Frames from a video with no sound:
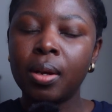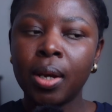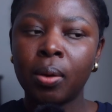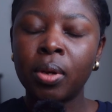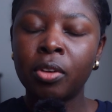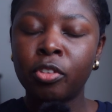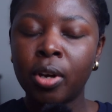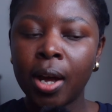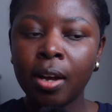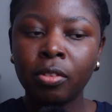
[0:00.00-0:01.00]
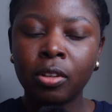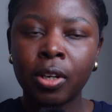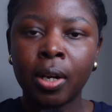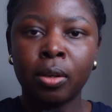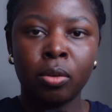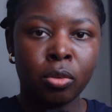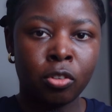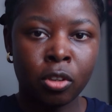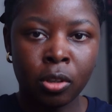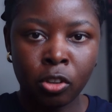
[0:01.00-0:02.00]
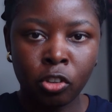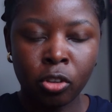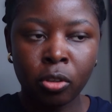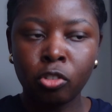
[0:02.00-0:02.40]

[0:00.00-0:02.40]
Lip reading: Now, if you have a diagnosed condition,